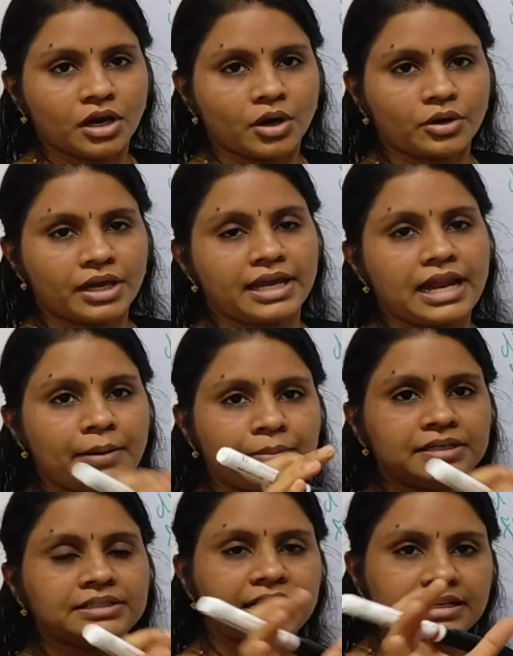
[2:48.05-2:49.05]
Okay,
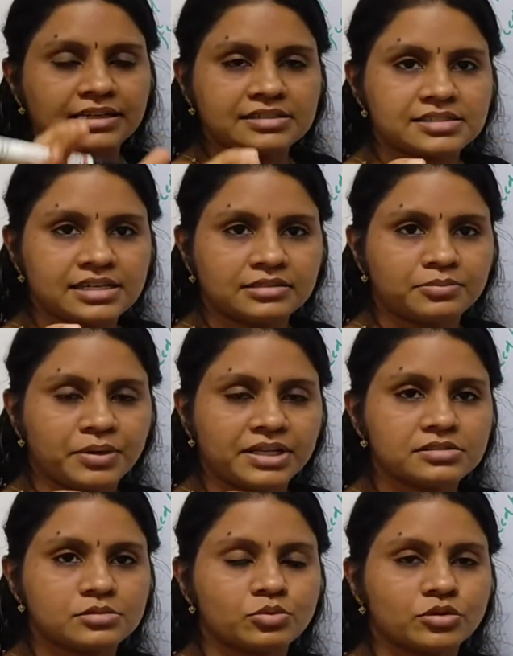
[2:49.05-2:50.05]
labeled data set
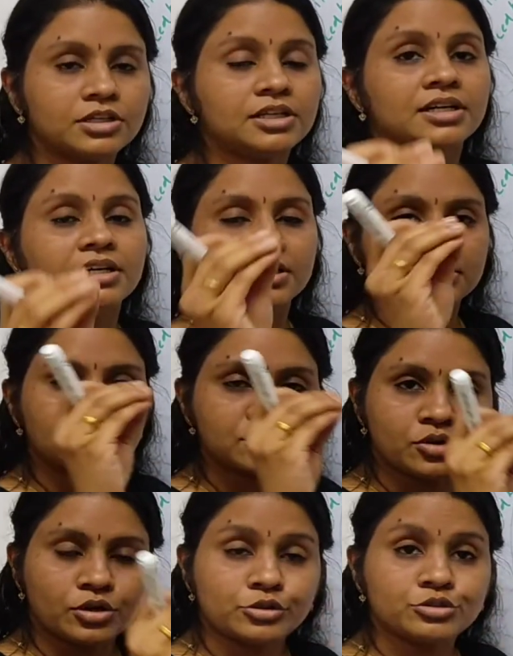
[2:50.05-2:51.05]
means what? The
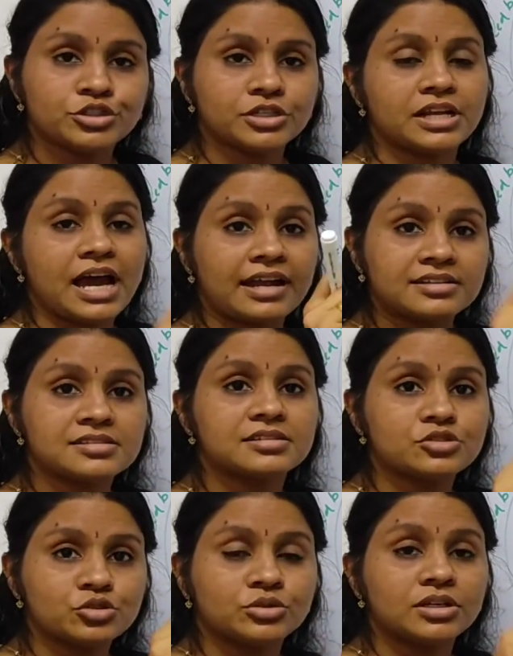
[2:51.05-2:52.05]
solution, answer
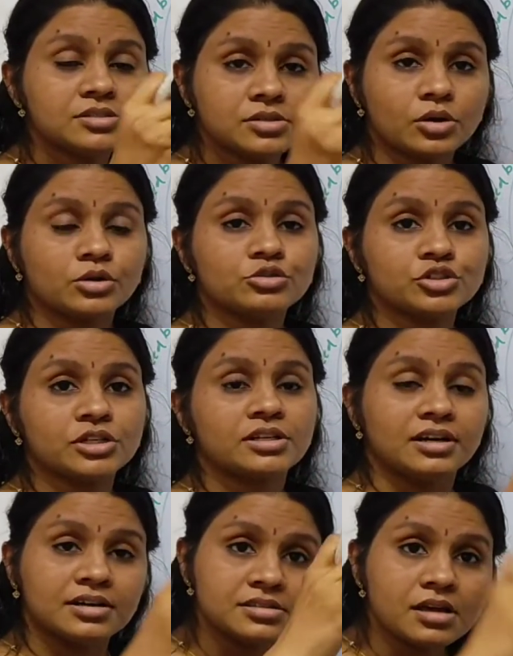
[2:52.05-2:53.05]
to the solution
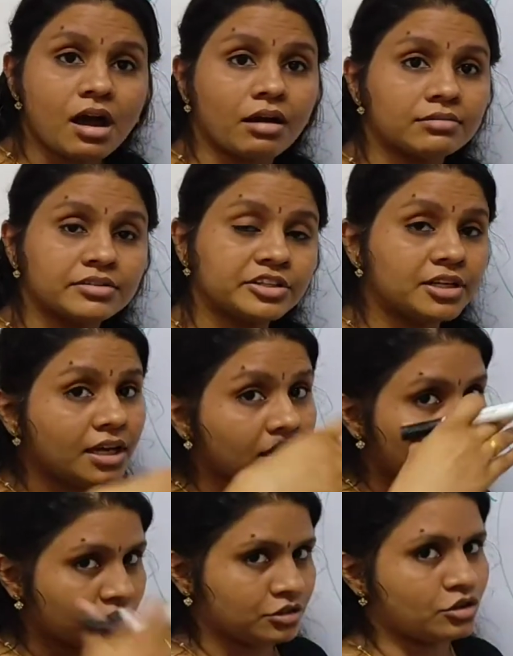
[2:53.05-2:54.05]
is already
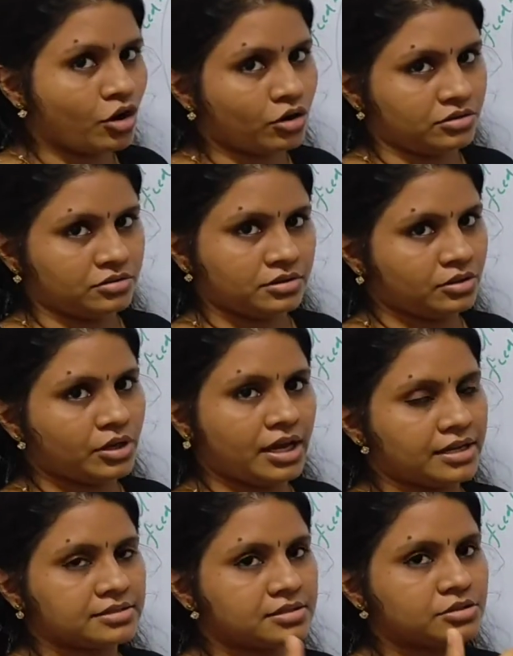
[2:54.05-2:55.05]
known.
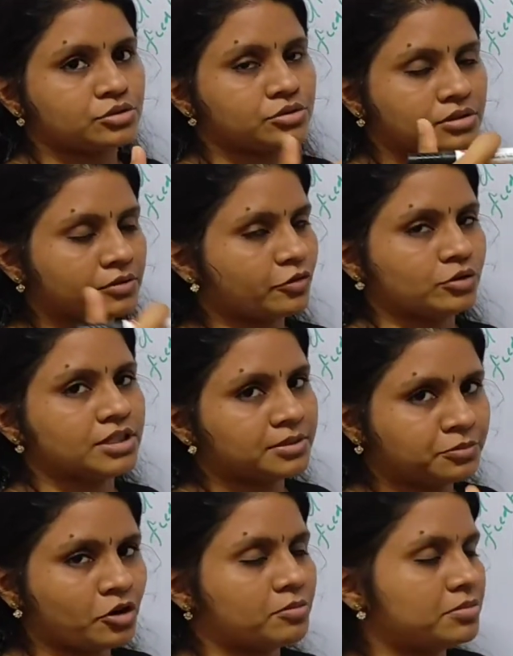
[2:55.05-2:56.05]
Okay, answer to for
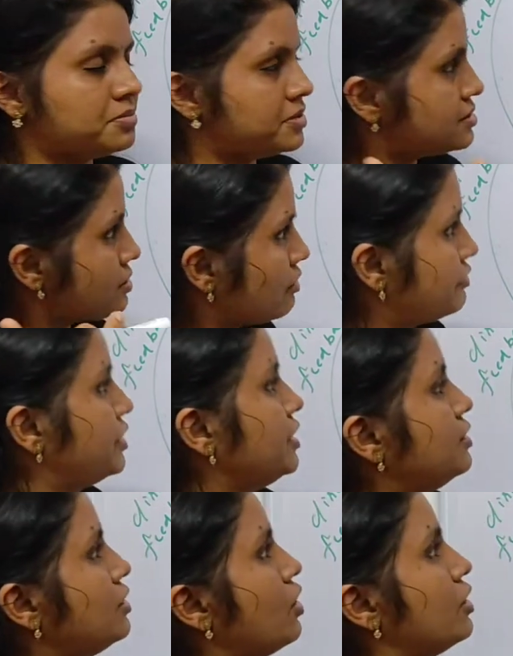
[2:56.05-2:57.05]
that problem is
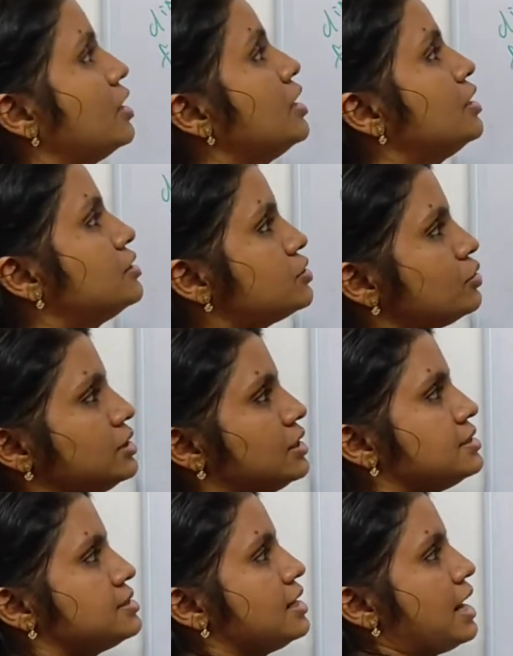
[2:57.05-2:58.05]
already known. So
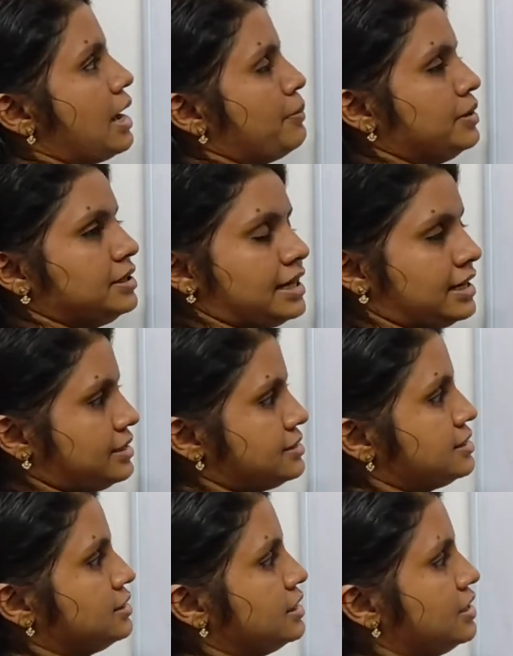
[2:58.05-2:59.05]
there is a labeled data
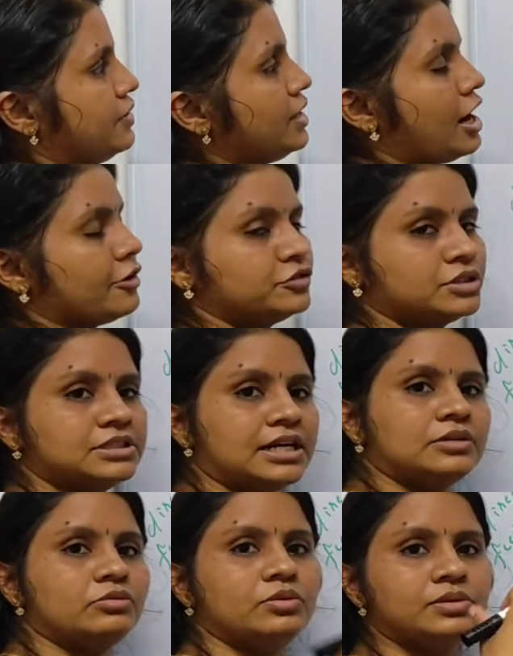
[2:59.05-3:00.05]
set given. After
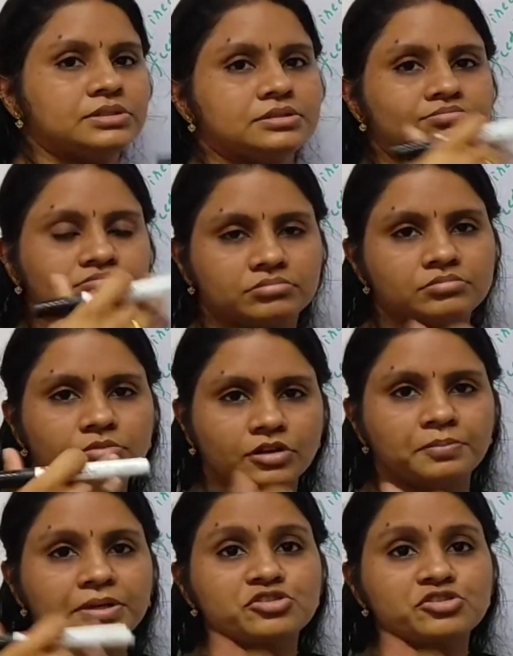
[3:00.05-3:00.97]
that we will be